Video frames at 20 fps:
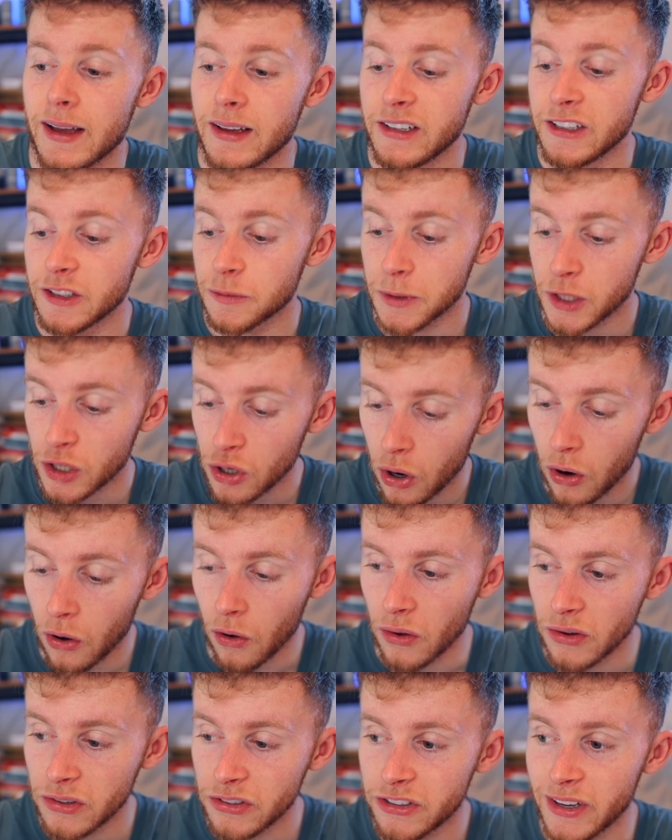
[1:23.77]
is
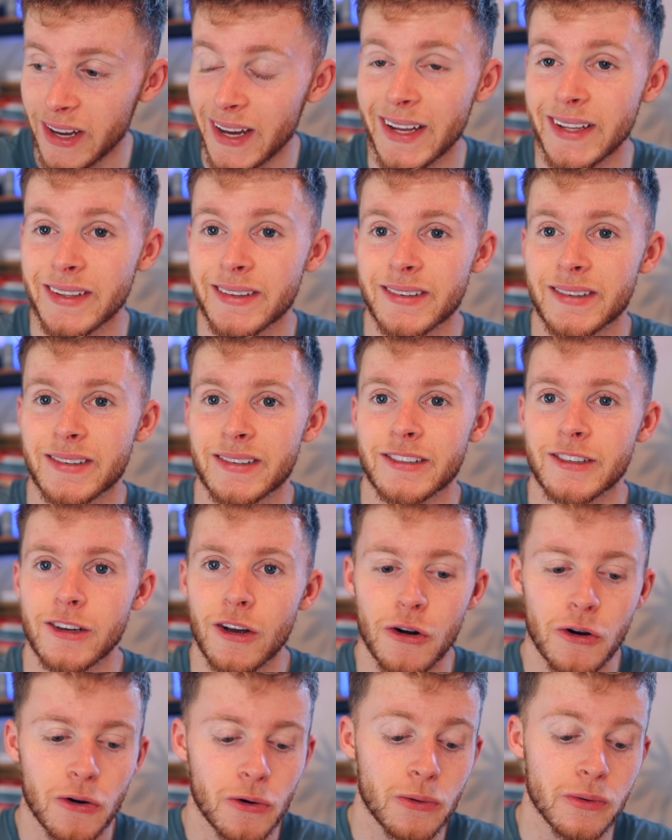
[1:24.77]
because it's
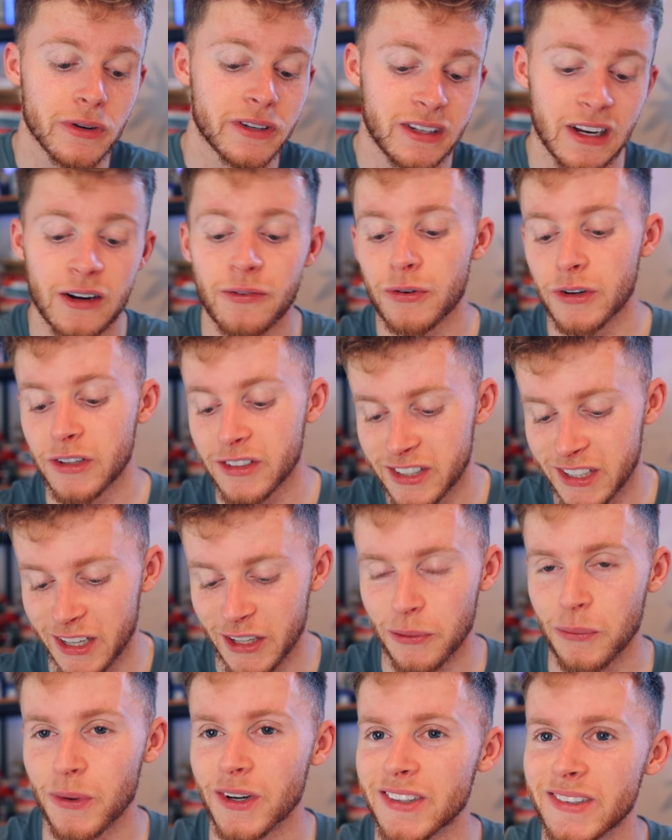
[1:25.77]
so different to the
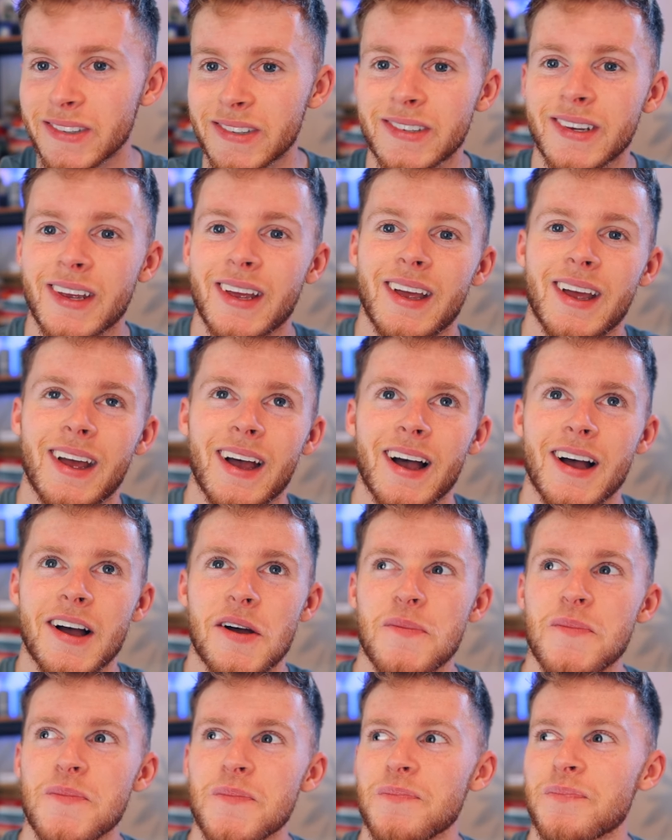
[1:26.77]
other ones
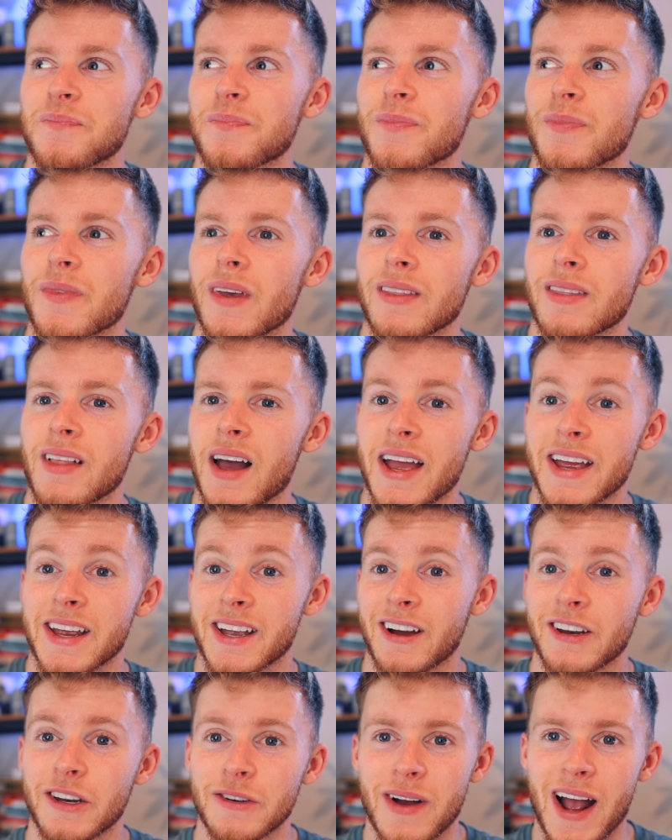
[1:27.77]
that it
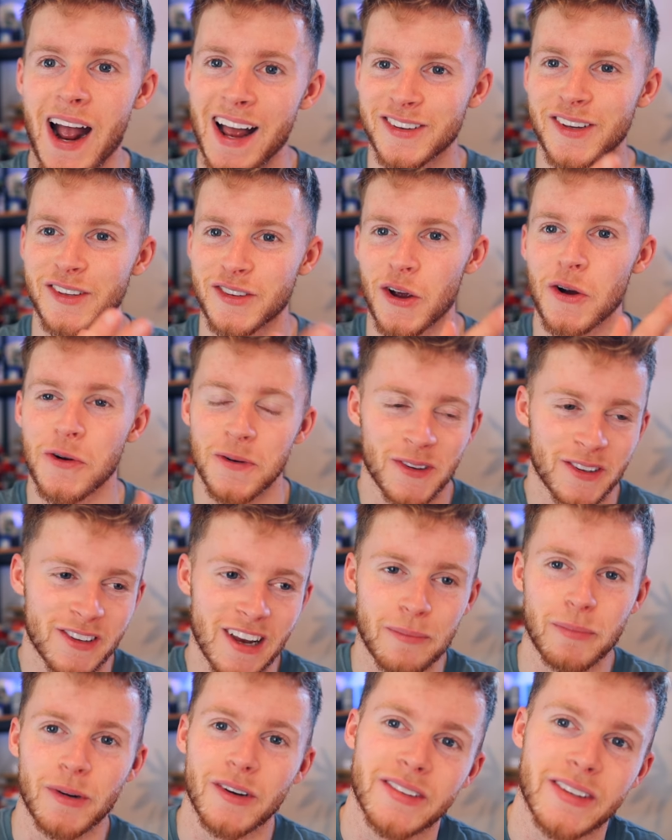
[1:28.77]
kind of has its own
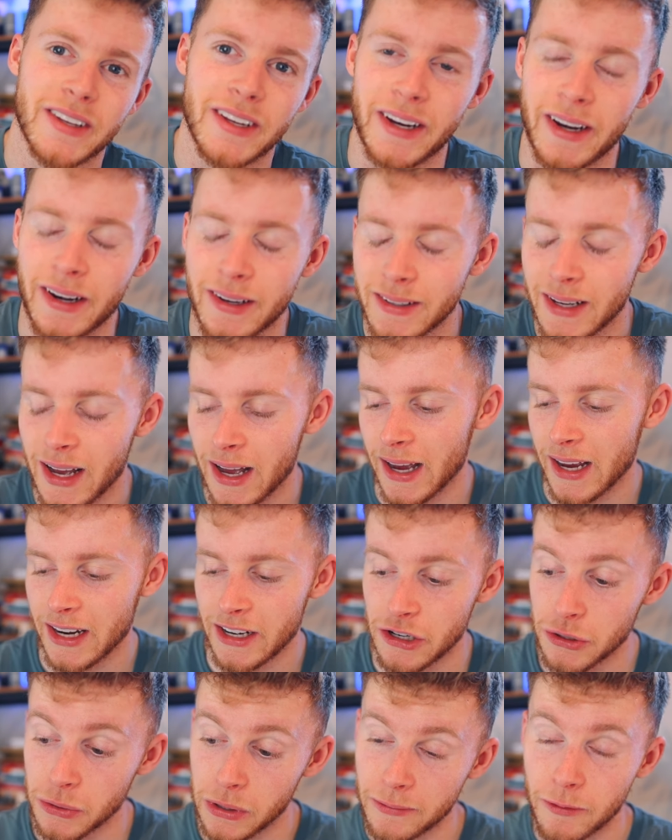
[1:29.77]
separate thing.
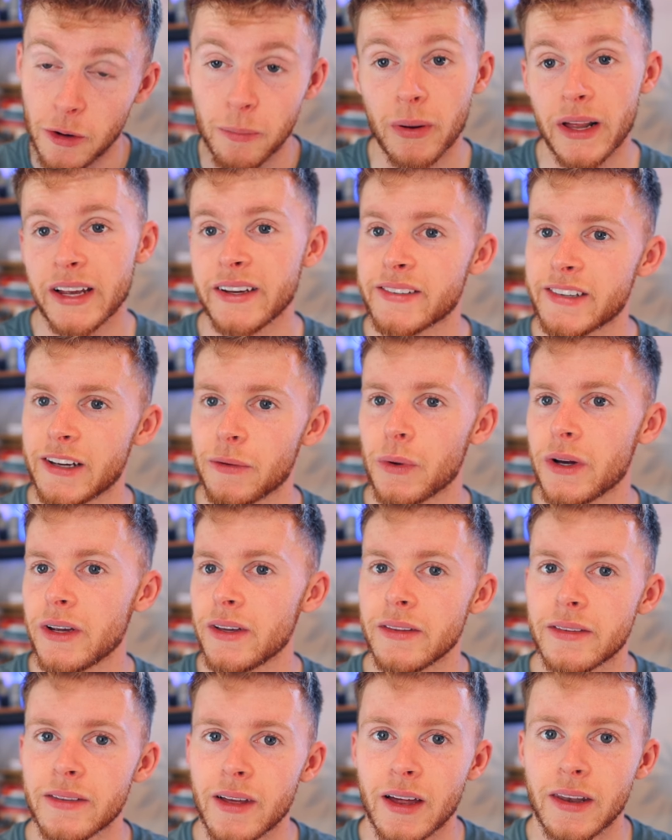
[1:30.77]
And you could replace it
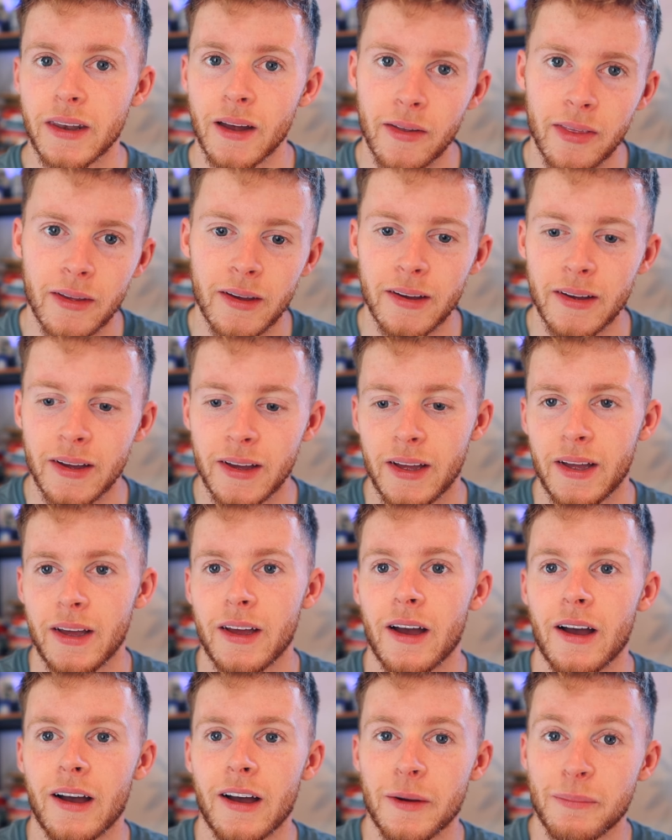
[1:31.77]
with another
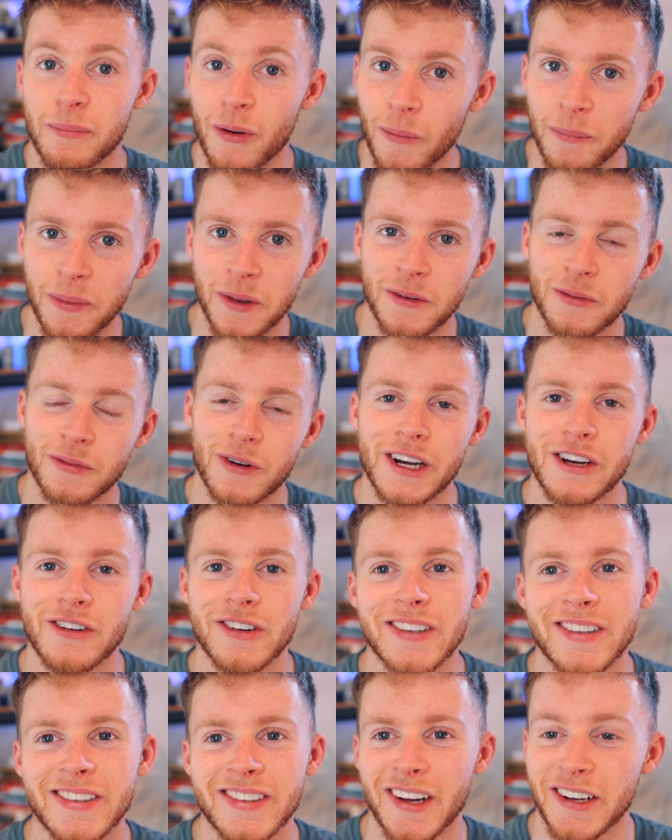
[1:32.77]
popular
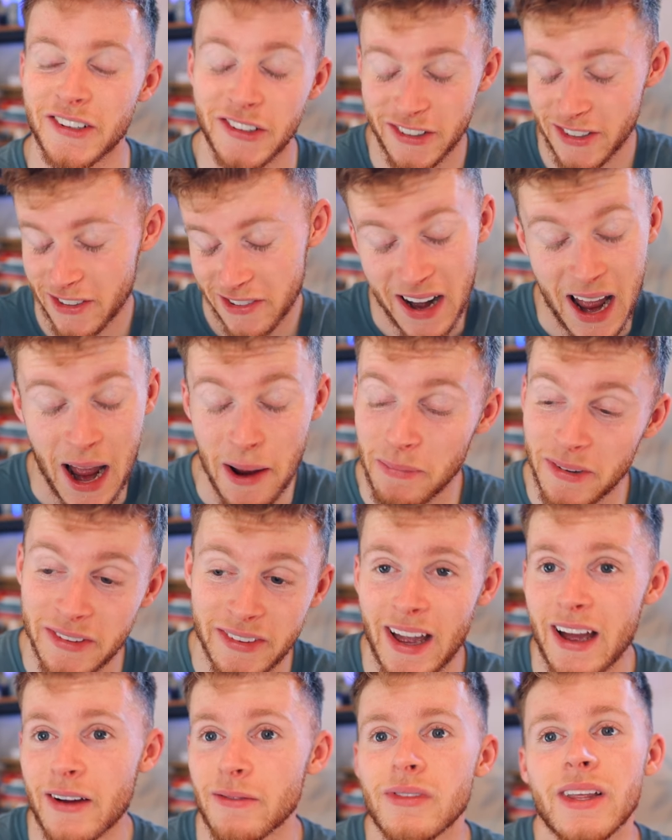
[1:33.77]
fragrance. I just happen
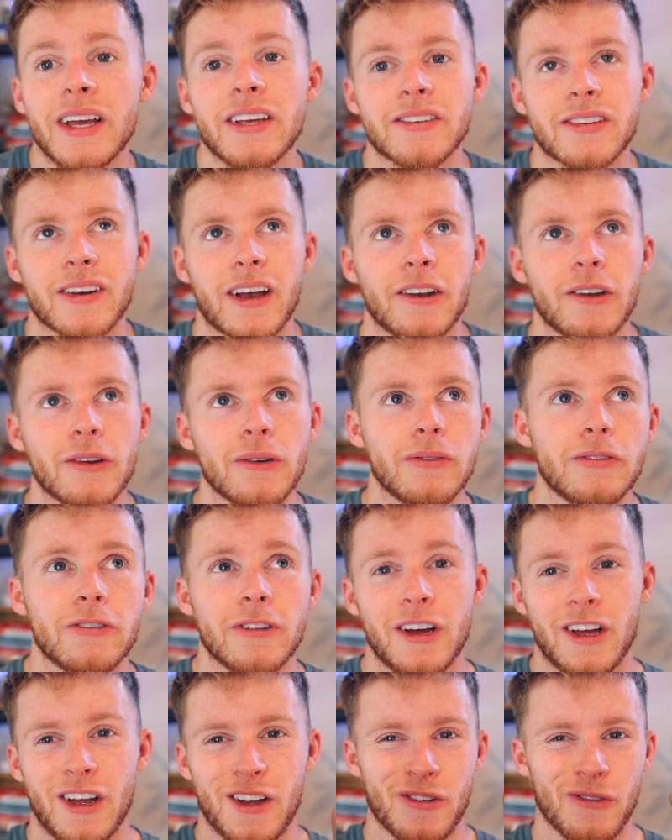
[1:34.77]
to have this kind of
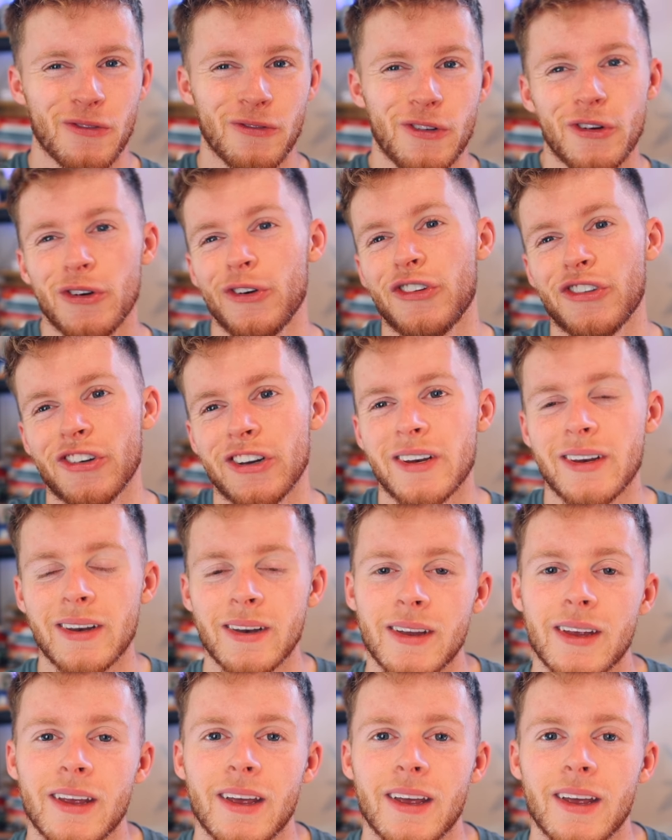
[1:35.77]
version